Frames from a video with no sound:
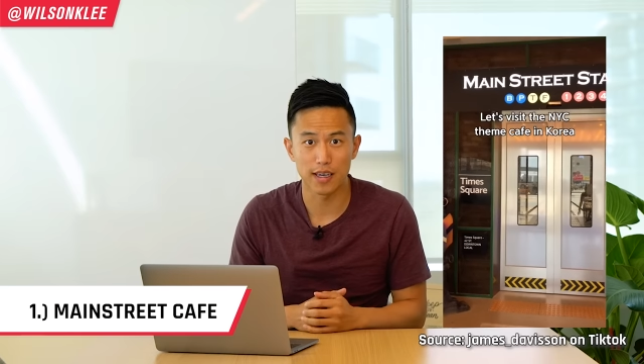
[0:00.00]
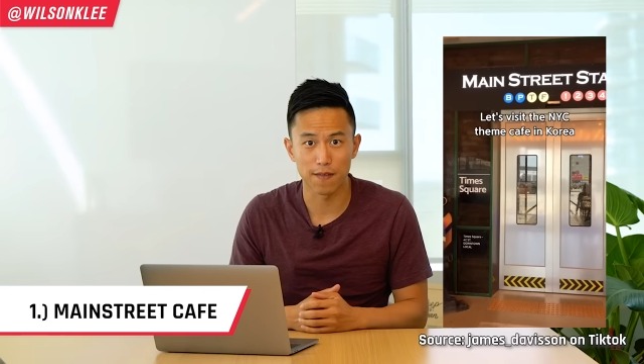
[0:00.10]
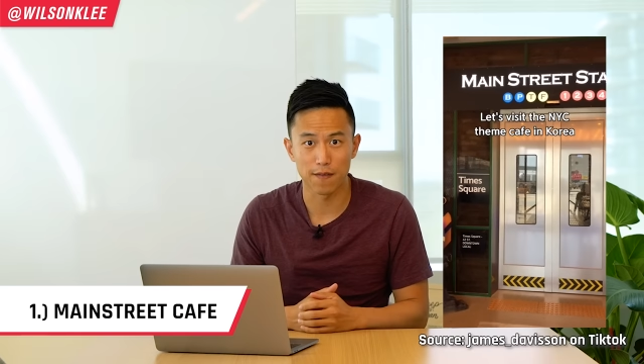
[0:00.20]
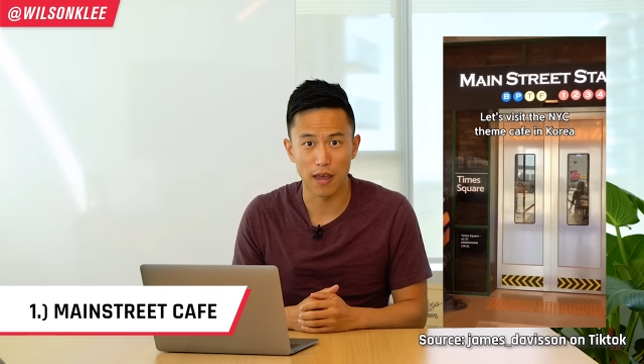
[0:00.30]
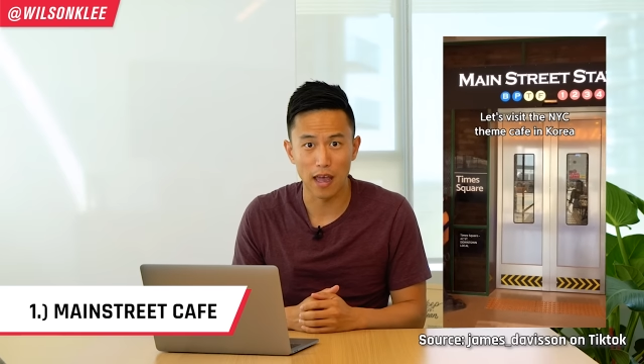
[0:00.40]

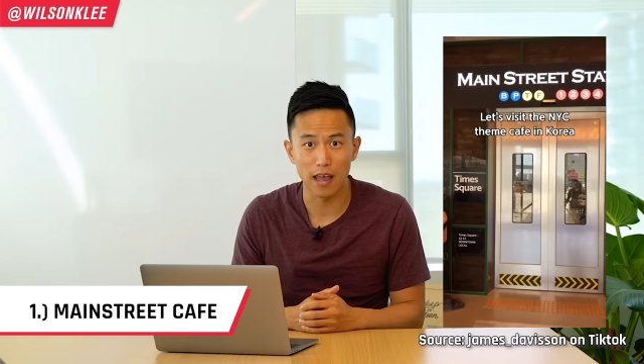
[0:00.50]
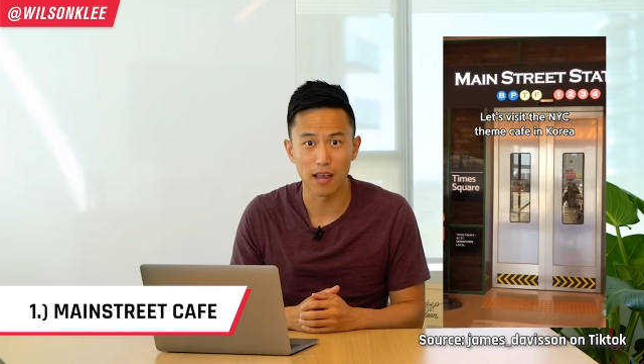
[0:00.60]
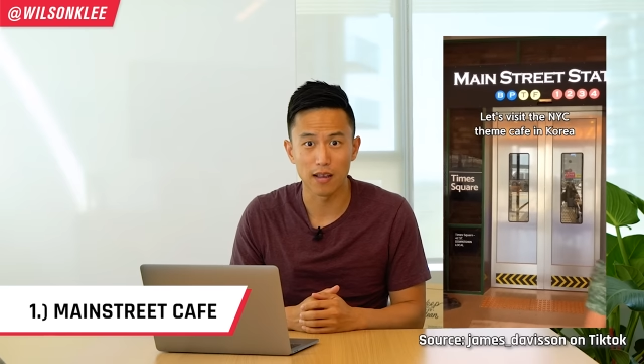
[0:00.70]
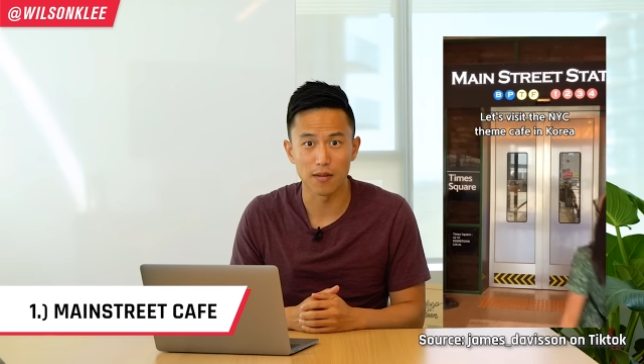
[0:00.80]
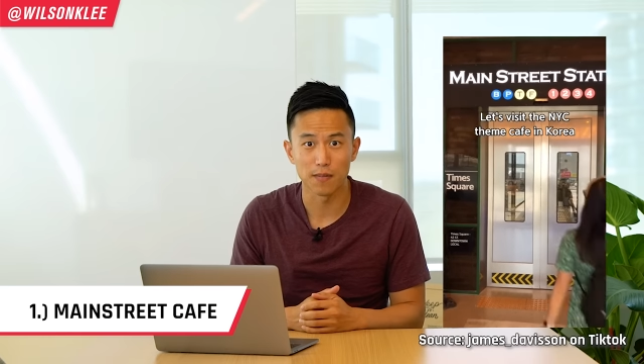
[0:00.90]

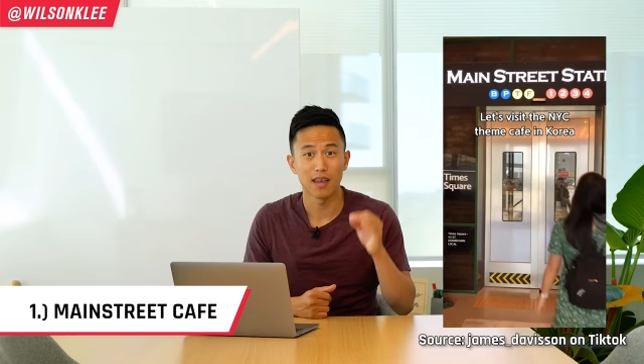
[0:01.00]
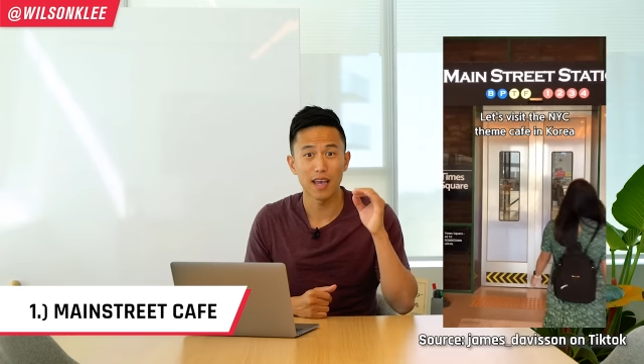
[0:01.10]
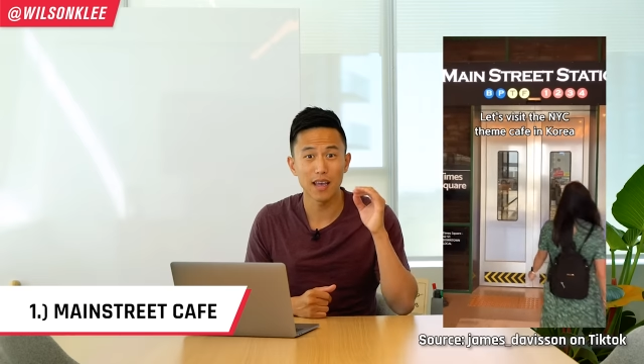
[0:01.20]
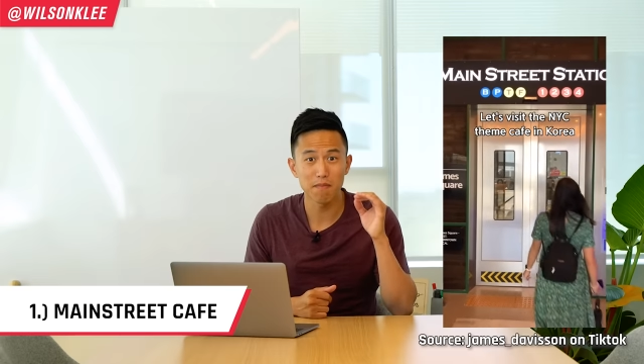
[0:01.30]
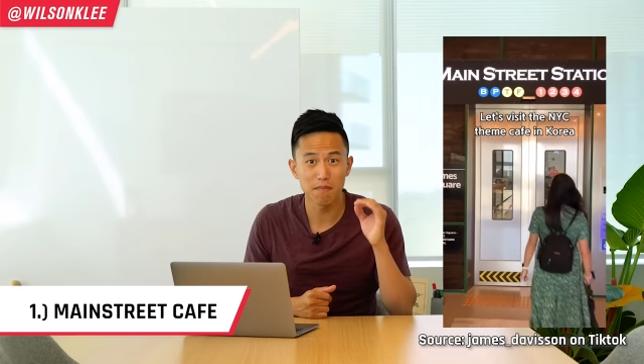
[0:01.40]
Cafe,
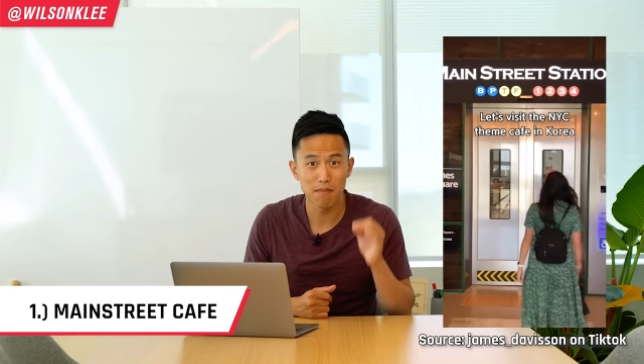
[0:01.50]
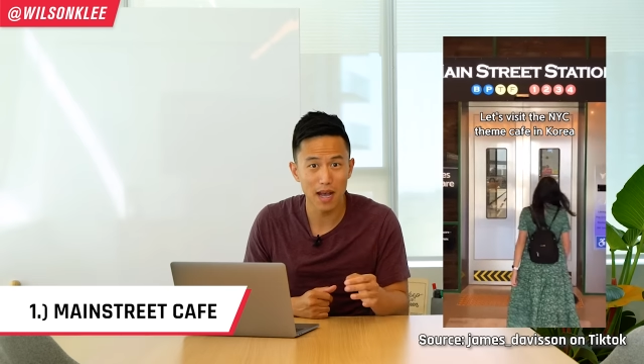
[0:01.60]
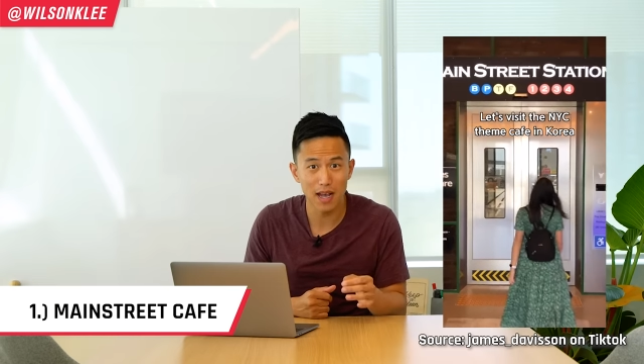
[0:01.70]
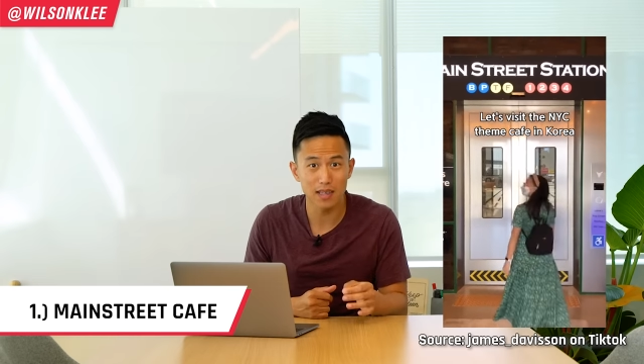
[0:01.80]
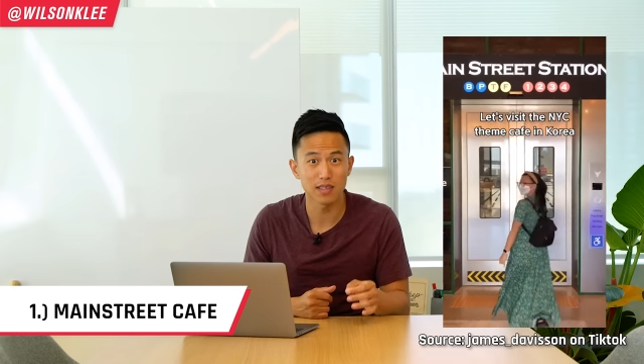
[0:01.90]
a
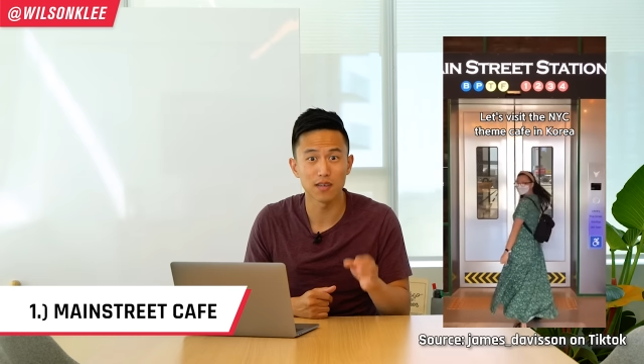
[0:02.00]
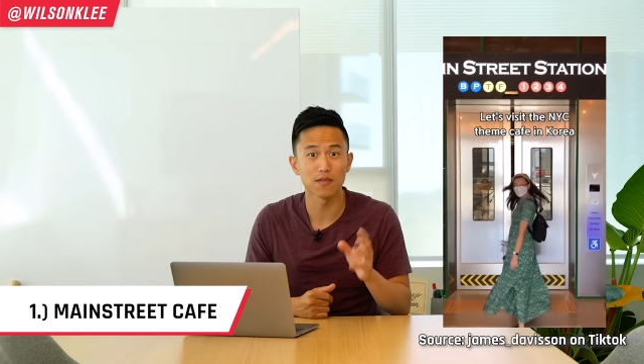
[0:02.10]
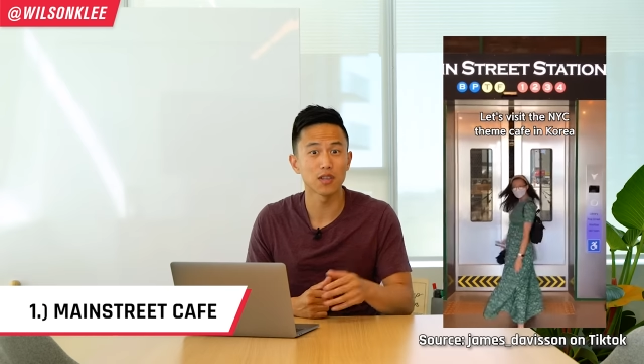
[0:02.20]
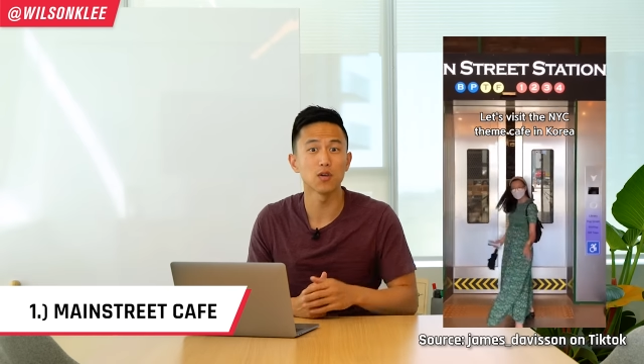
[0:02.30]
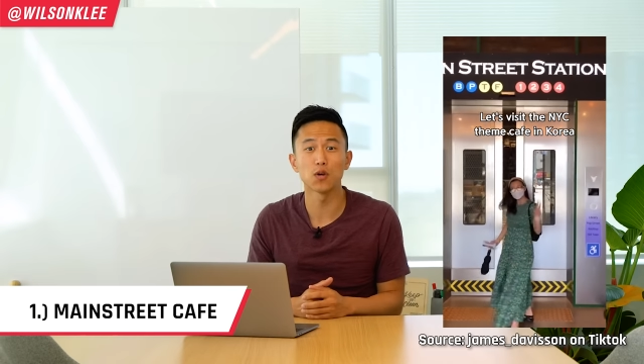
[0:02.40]
massive
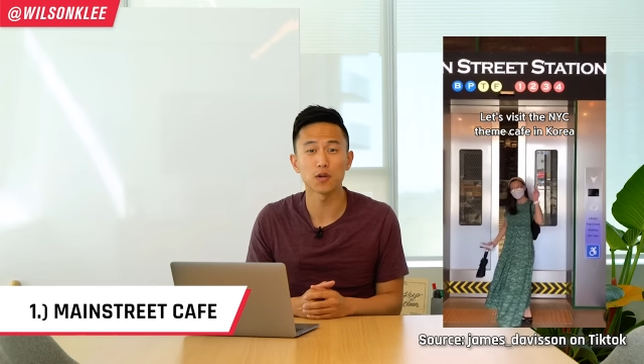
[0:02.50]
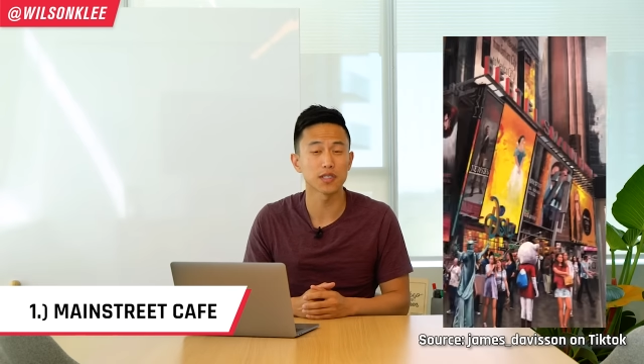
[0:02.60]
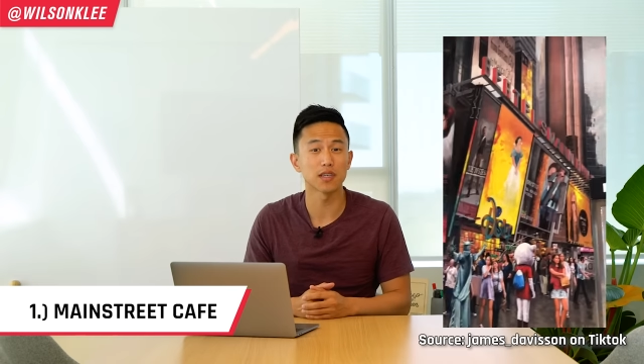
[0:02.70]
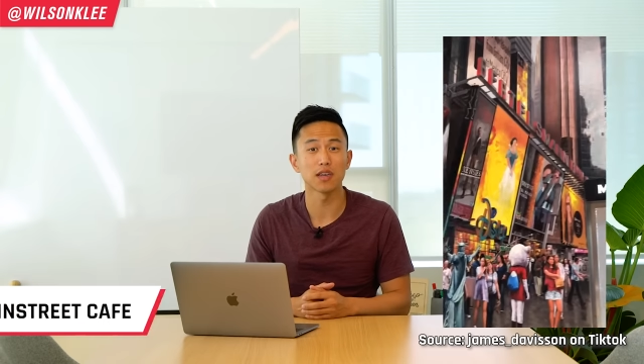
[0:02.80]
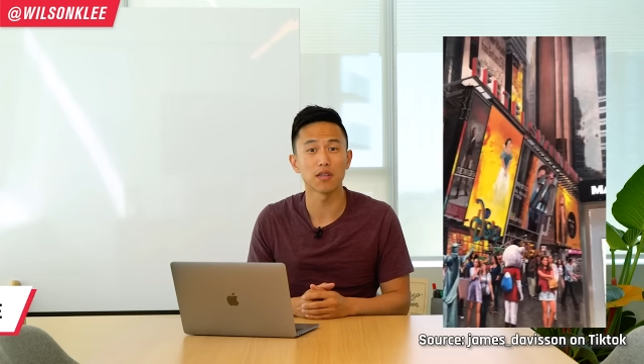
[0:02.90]
New York
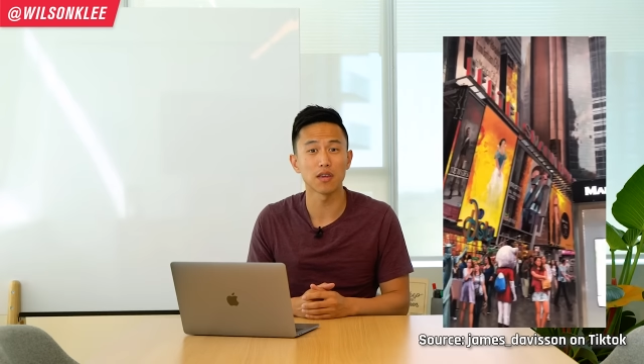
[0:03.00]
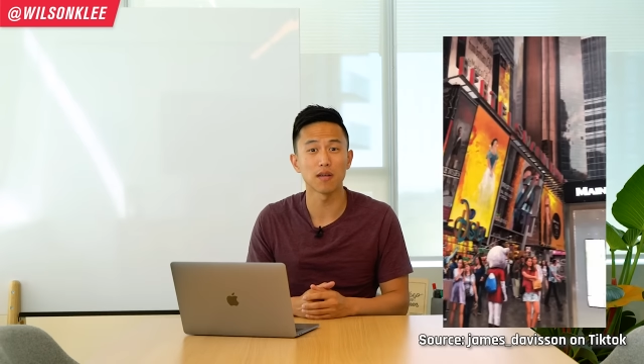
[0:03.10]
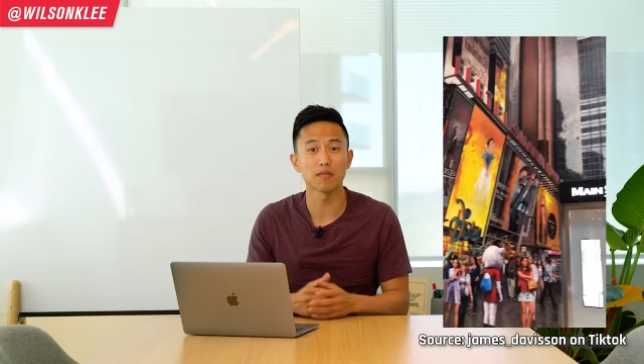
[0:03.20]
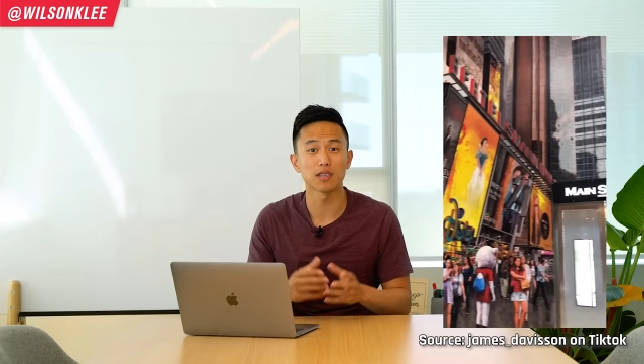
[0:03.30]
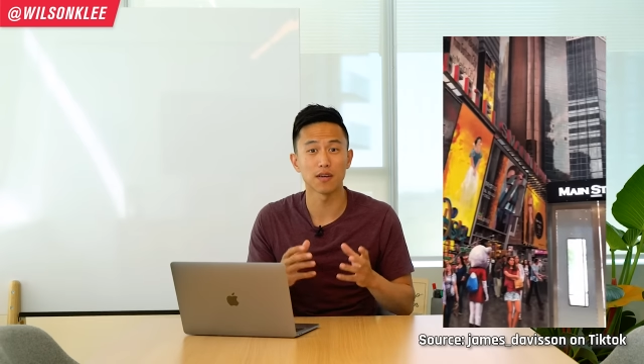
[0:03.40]
City themed